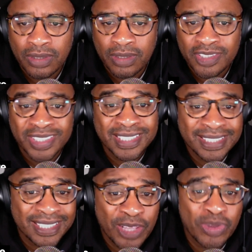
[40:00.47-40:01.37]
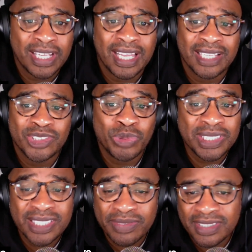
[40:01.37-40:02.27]
So this is another class,
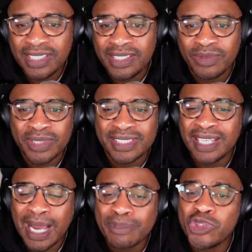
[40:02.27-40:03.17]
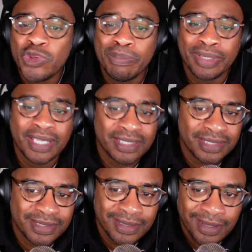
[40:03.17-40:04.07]
2017, where the top 2
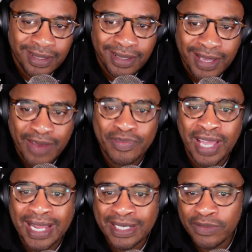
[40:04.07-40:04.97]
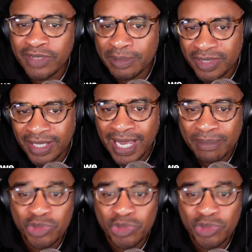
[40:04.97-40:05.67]
picks have not lived up to the hype.